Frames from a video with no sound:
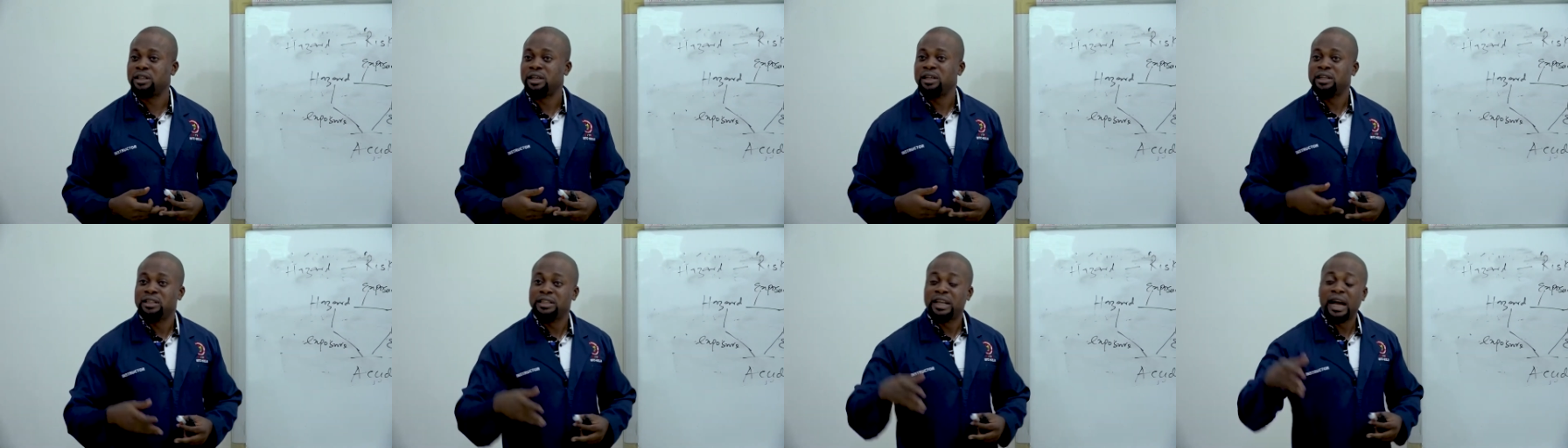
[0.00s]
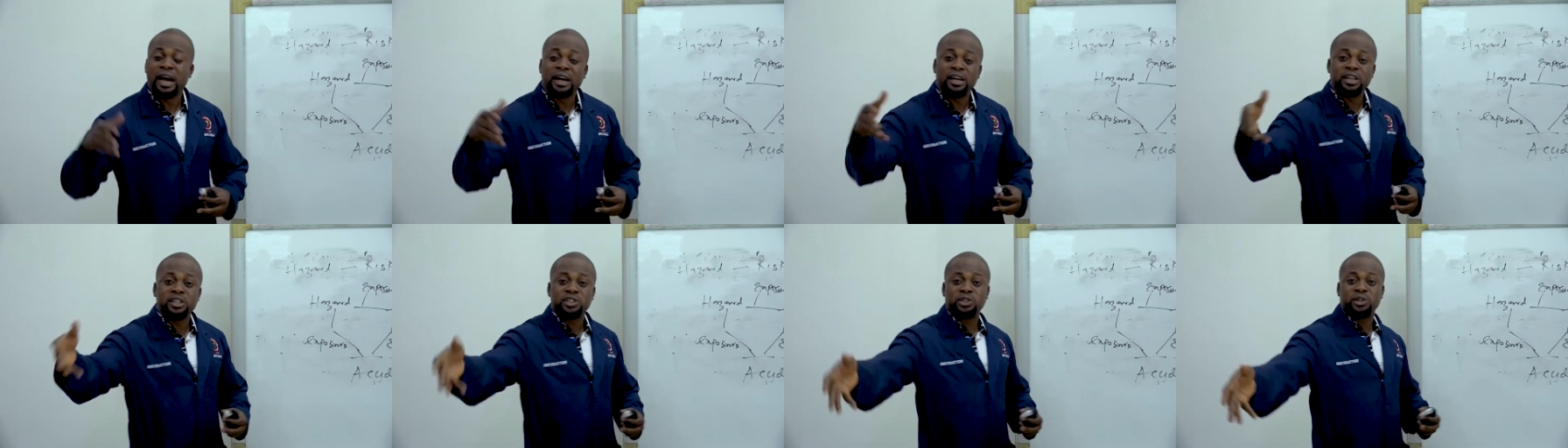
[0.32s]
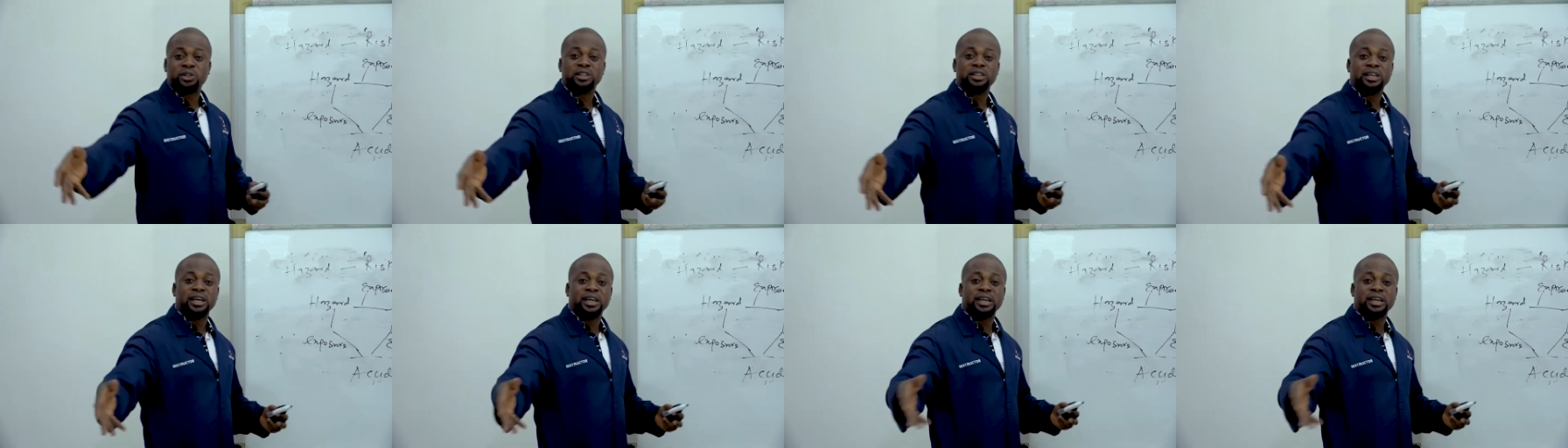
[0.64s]
That razor
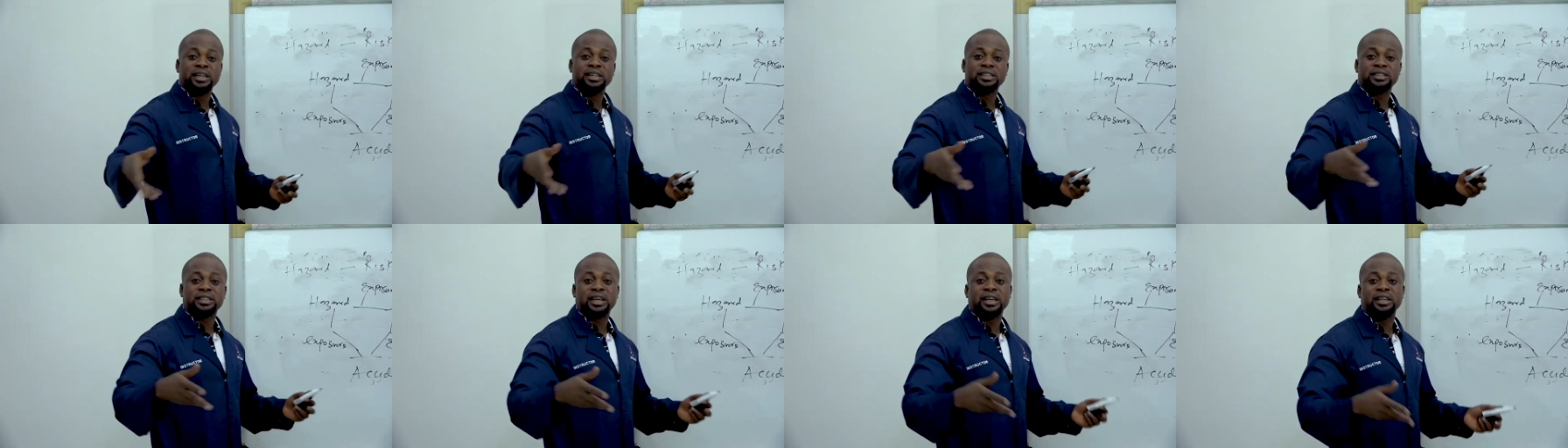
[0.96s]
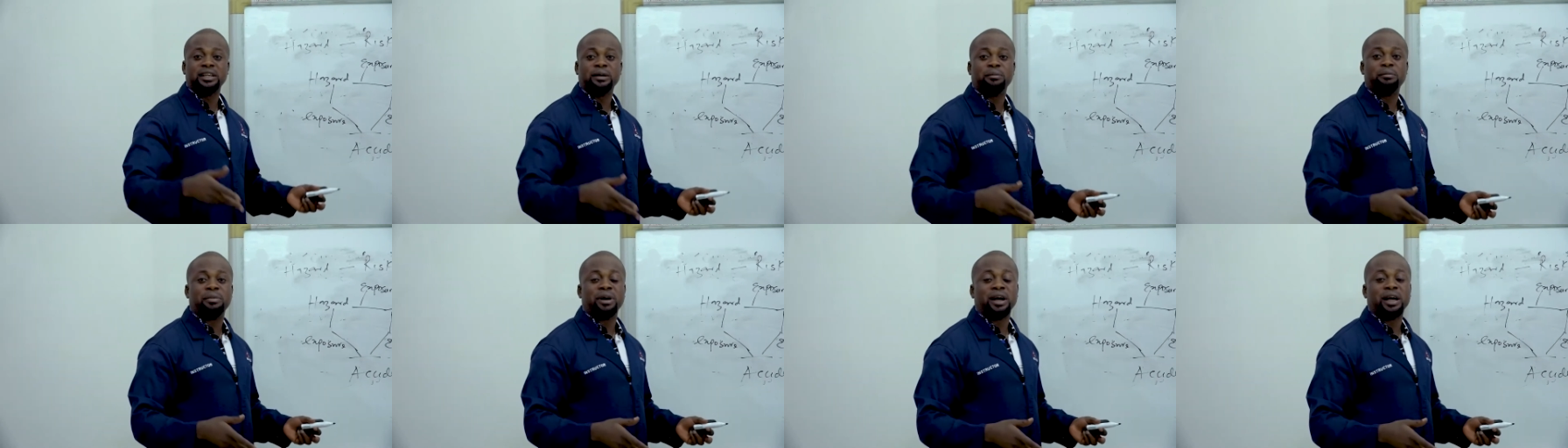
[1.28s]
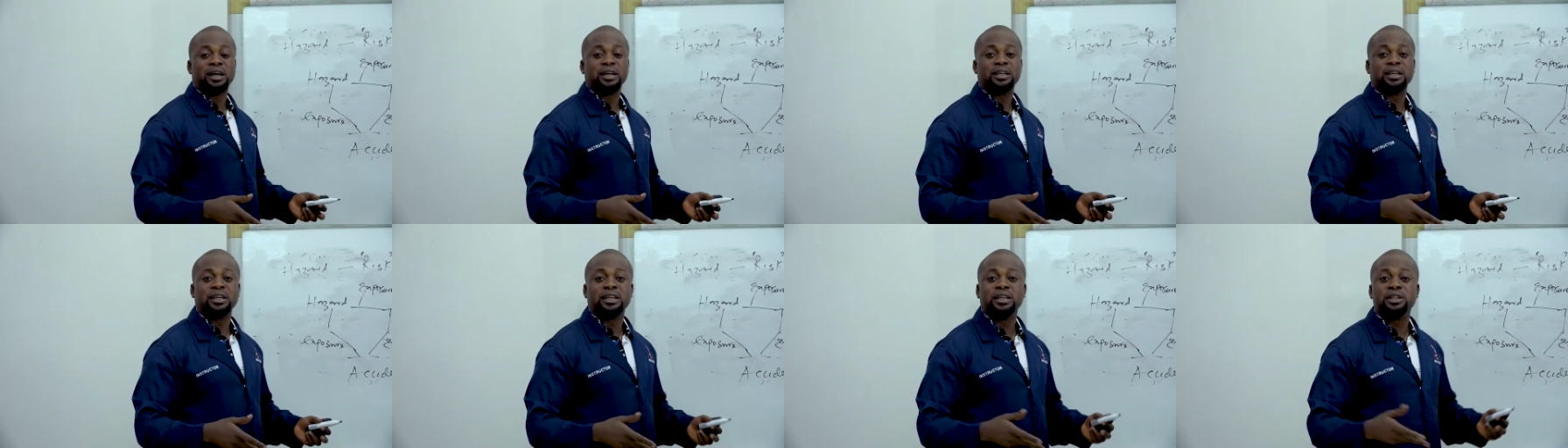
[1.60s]
there inside the bag
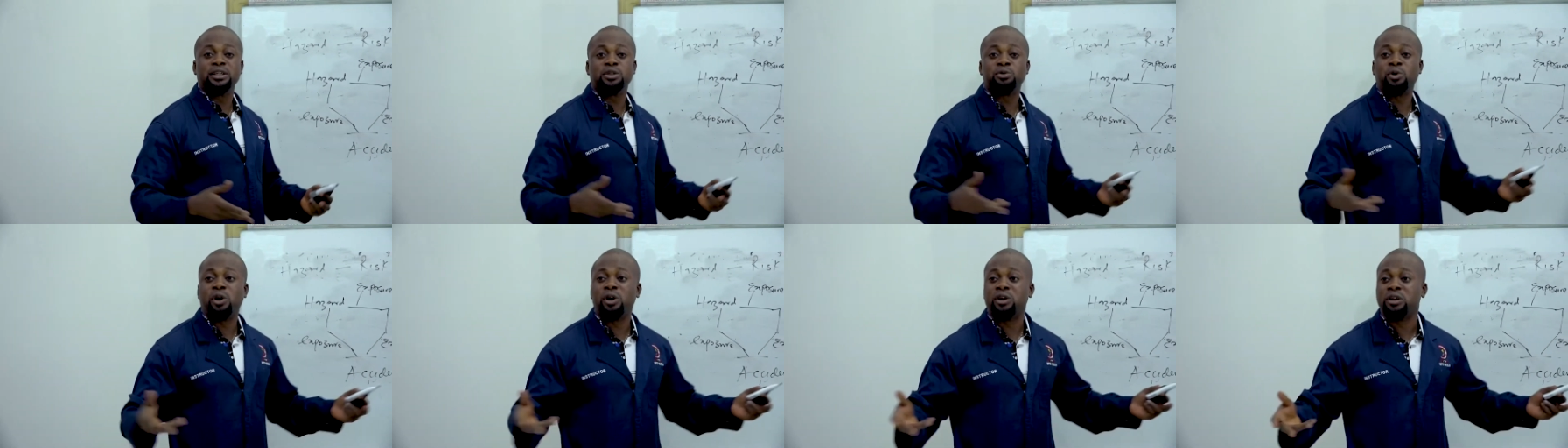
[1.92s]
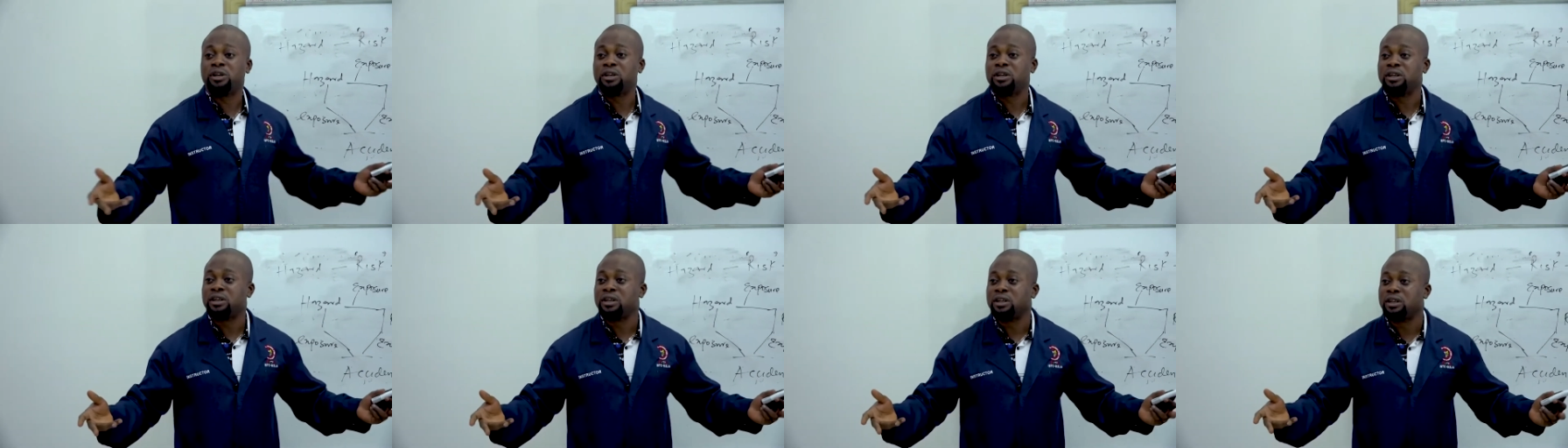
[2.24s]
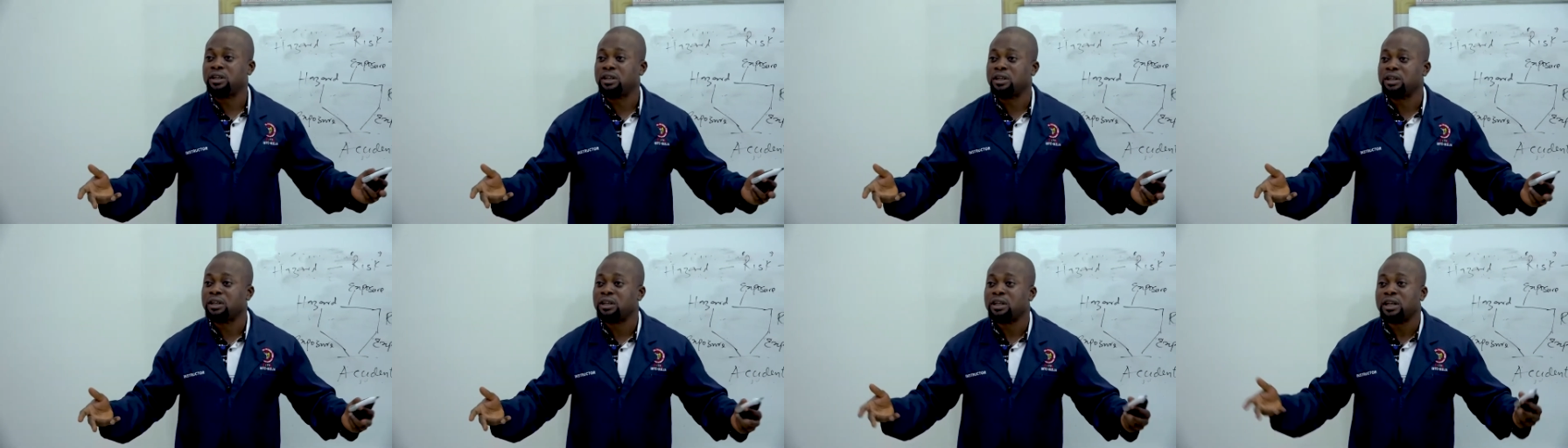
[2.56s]
is what?
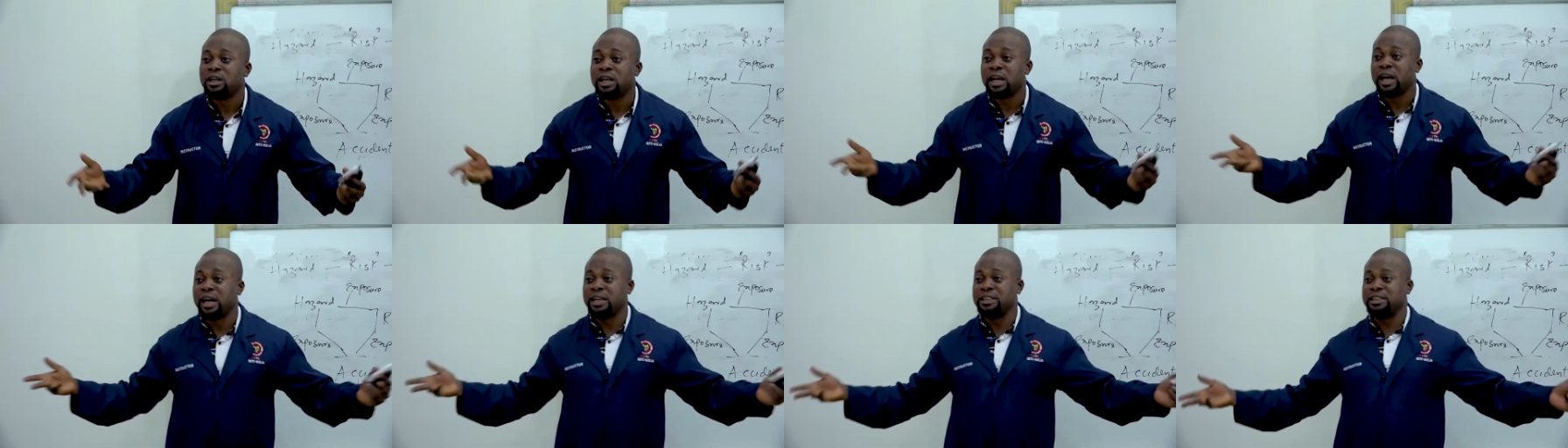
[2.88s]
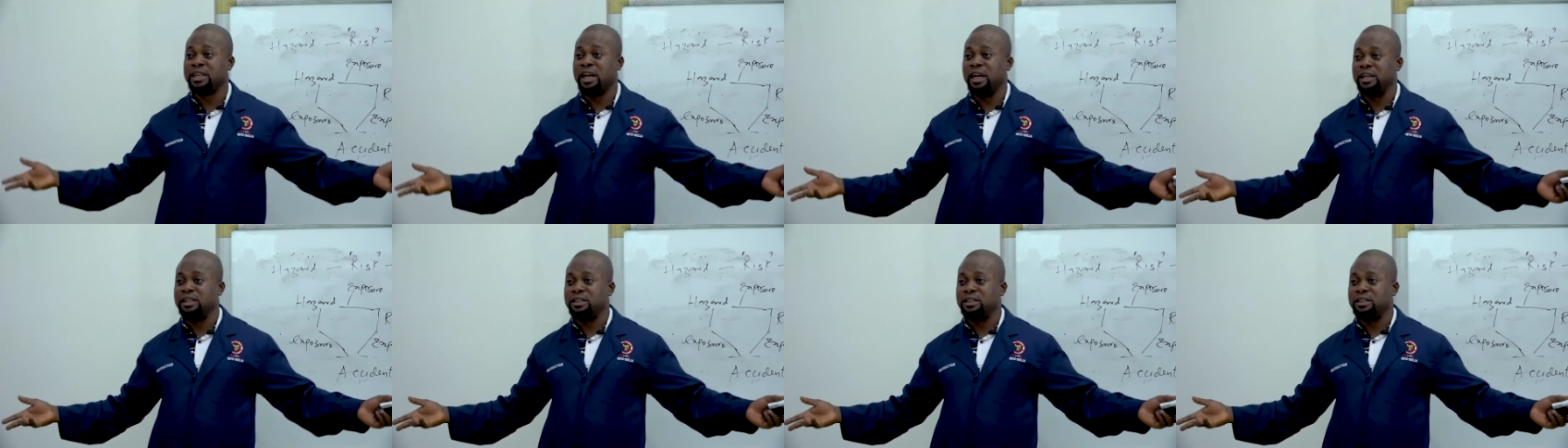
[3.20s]
A hazard.